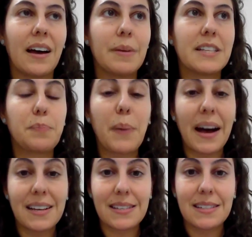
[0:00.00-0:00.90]
it's
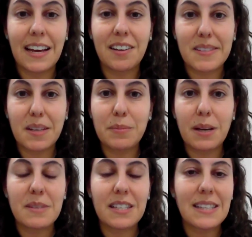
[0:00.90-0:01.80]
passed down.
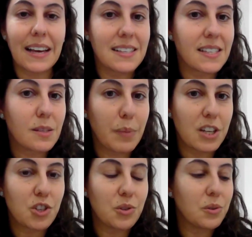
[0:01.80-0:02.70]
Sometimes it's like a
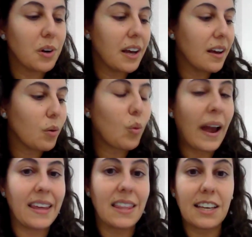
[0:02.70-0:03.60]
special
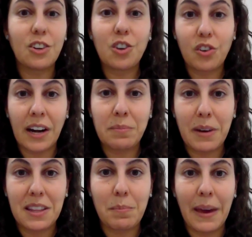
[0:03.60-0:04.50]
way that your
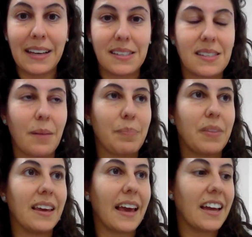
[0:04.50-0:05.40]
grandmother makes
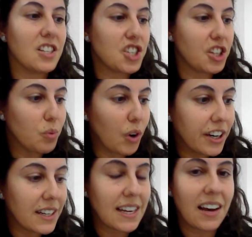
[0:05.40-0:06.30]
something and she
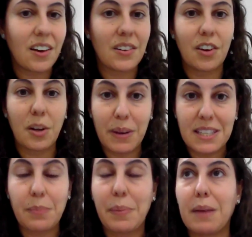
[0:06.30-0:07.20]
wrote it down on a
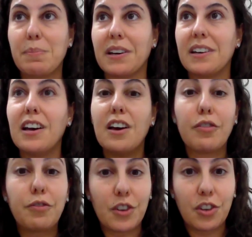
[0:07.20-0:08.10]
piece of paper
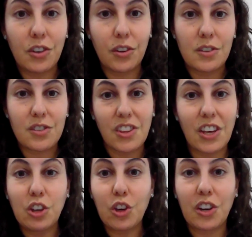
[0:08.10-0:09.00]
for you so
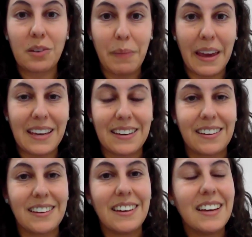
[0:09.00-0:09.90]
that you can make
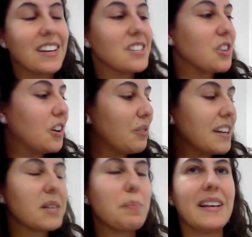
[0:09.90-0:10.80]
it. So
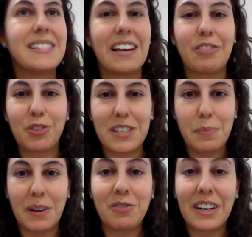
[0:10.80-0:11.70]
recipes have
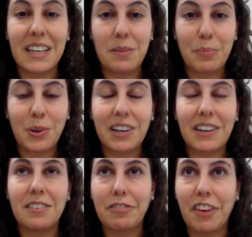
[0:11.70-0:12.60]
always been really
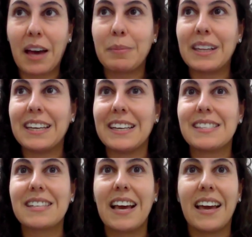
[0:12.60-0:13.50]
important in
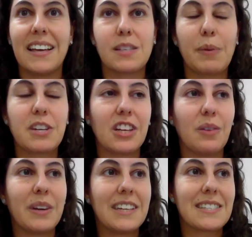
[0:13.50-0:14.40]
families,
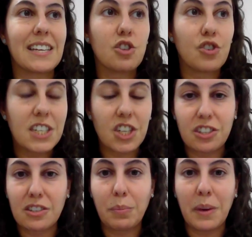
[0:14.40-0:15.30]
especially when it's a
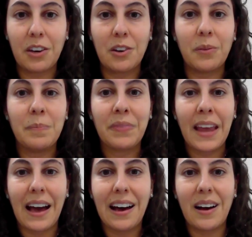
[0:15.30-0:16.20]
traditional meal,
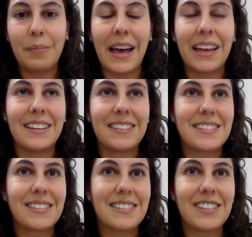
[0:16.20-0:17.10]
and
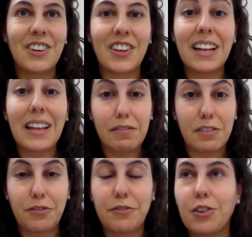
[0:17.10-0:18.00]
it's, you know, the
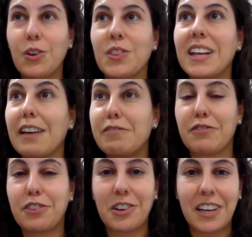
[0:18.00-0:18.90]
love of food, the love
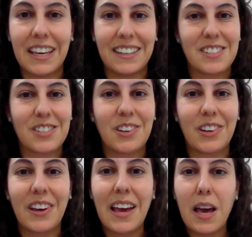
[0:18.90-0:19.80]
of cooking.
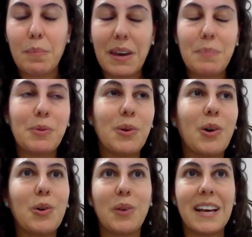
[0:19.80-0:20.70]
So people
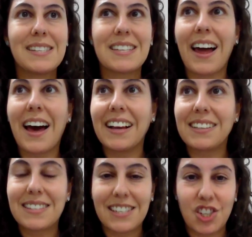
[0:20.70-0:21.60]
always
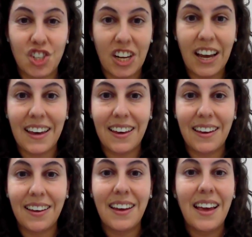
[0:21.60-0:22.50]
like to
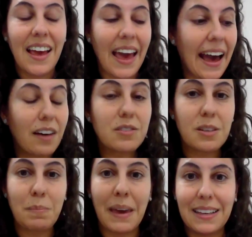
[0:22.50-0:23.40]
share how
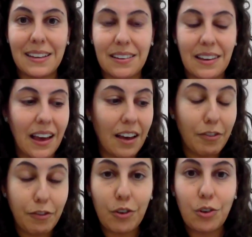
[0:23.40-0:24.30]
to make
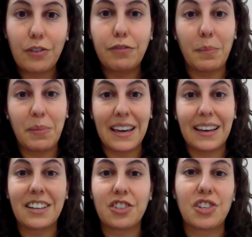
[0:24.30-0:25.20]
a food from their
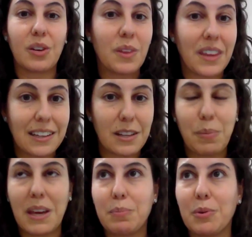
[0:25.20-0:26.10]
country with other
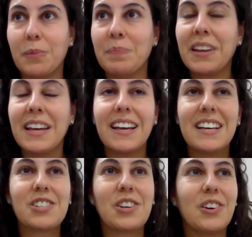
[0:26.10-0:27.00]
people.
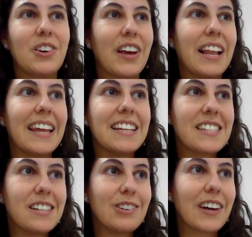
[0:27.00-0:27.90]
So
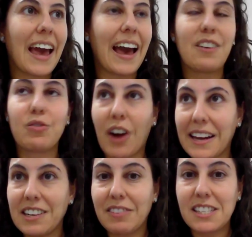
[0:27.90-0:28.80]
let's look at
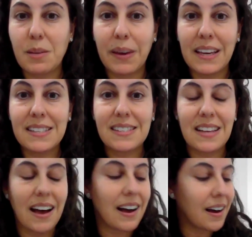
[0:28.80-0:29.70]
writing
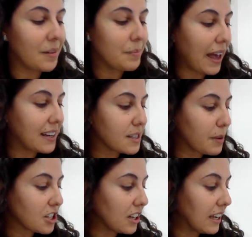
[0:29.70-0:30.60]
recipes, and
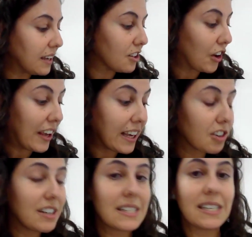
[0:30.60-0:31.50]
especially, you know,
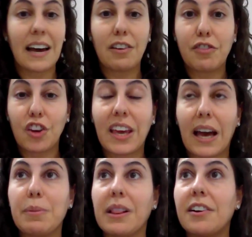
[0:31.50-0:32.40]
increasing our
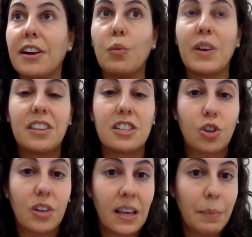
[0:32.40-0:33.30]
vocabulary with
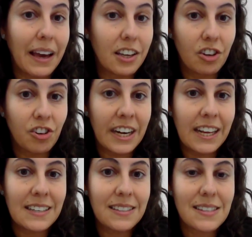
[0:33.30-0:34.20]
talking about
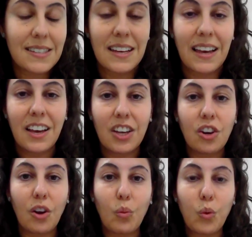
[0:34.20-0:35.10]
ingredients,
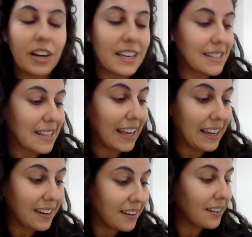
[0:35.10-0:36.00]
you know, what is
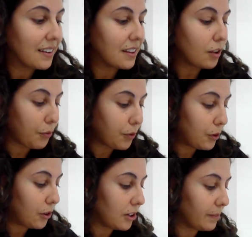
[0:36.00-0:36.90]
in the
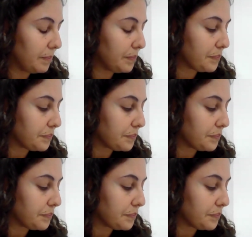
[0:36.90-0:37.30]
food,